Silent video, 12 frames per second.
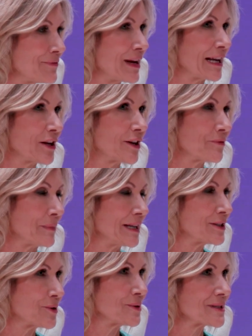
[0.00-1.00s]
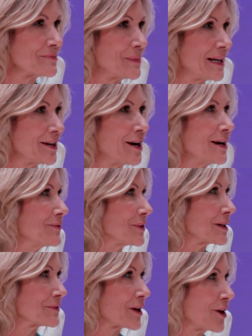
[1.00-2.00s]
had a lot of mentors in my life, a
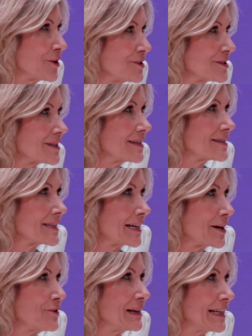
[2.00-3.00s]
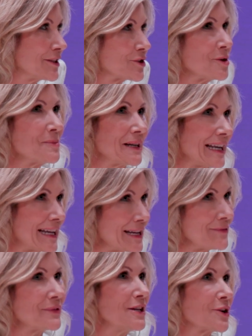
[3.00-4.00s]
lot of coaches, and I really do
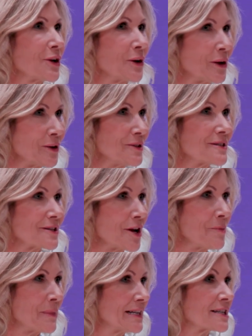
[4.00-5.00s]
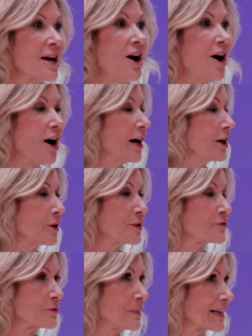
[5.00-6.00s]
believe that you can learn so much. I learn
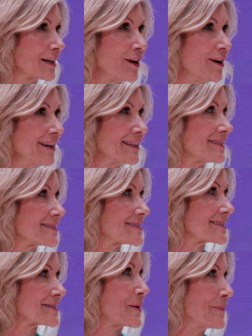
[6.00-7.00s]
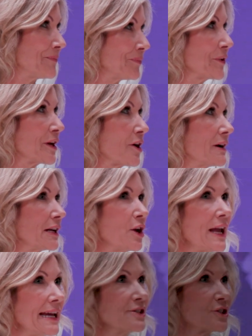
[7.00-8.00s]
from my clients. Each